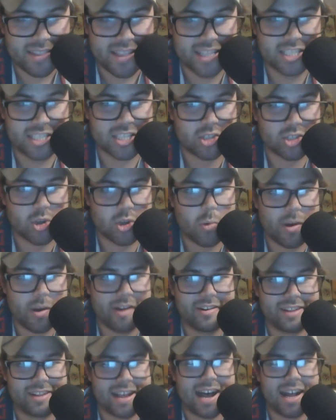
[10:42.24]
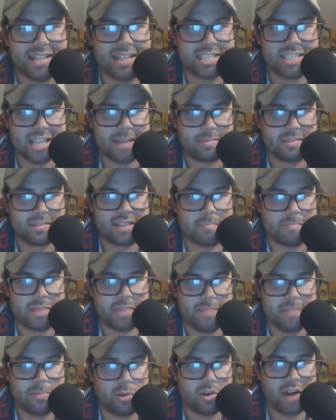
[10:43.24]
it's such a weird concept that
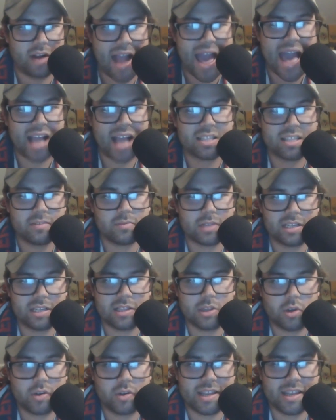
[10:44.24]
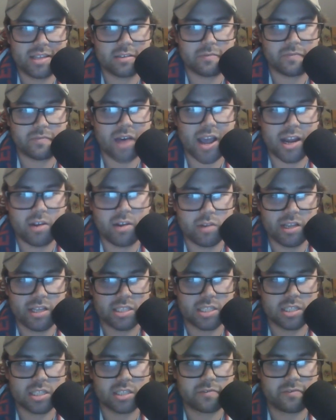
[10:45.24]
people are actively looking to find
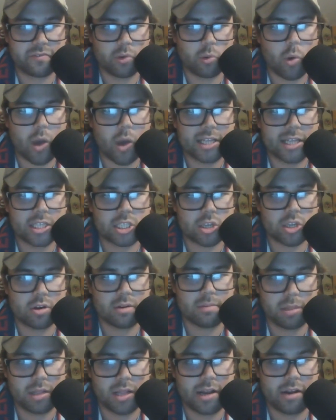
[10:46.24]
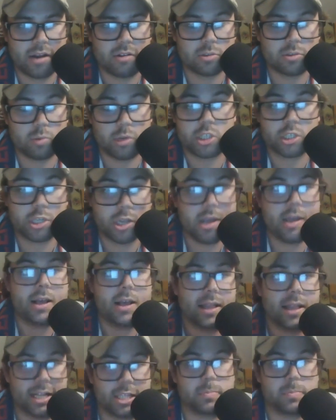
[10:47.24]
reasons for why certain players, which
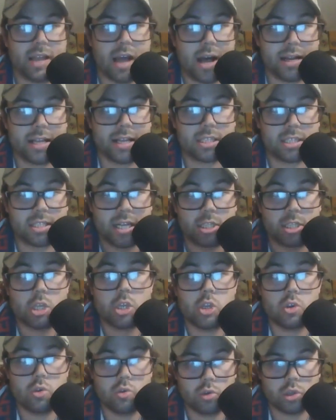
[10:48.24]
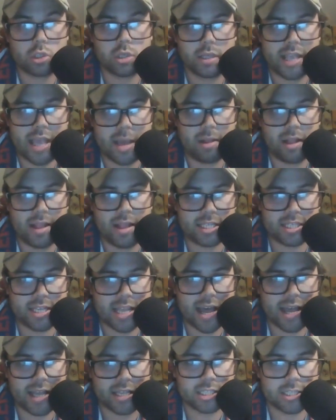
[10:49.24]
let's be honest, it's usually MLS
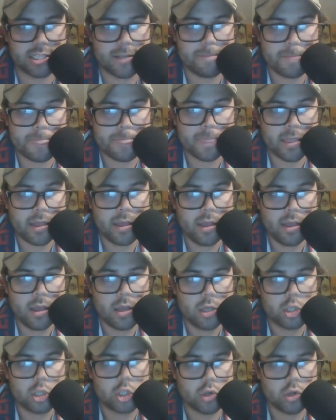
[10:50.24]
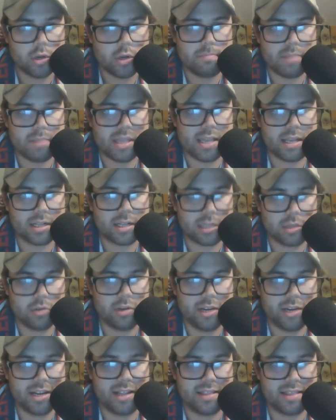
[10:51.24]
guys, shouldn't be
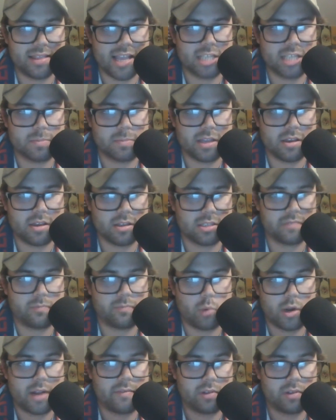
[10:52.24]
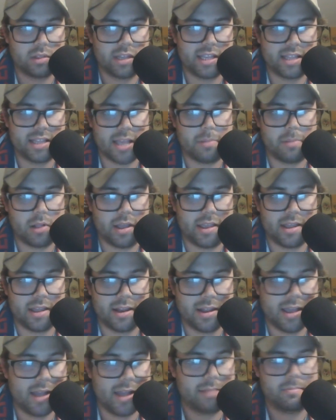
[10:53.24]
included in things because of whatever league they play in.
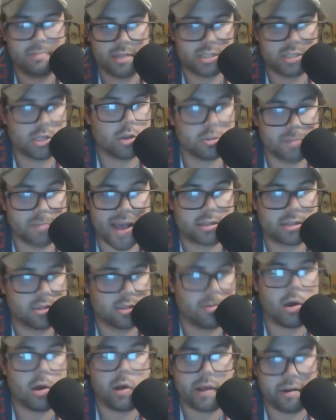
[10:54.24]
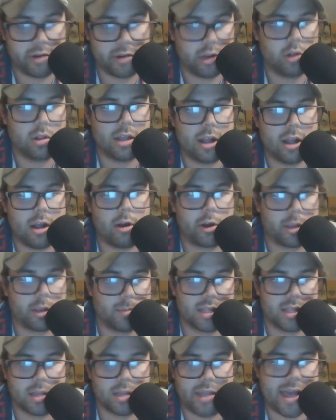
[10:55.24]
And this goes back to the Paul Arriola
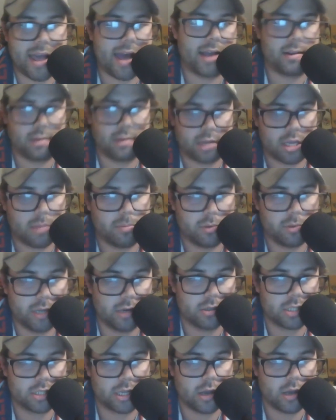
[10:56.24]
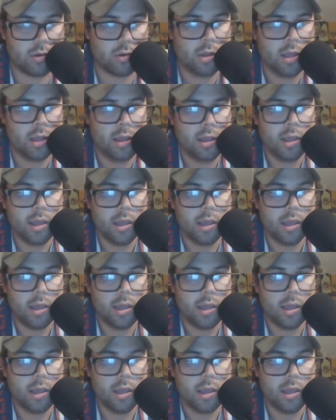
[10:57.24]
argument that we had a couple years ago.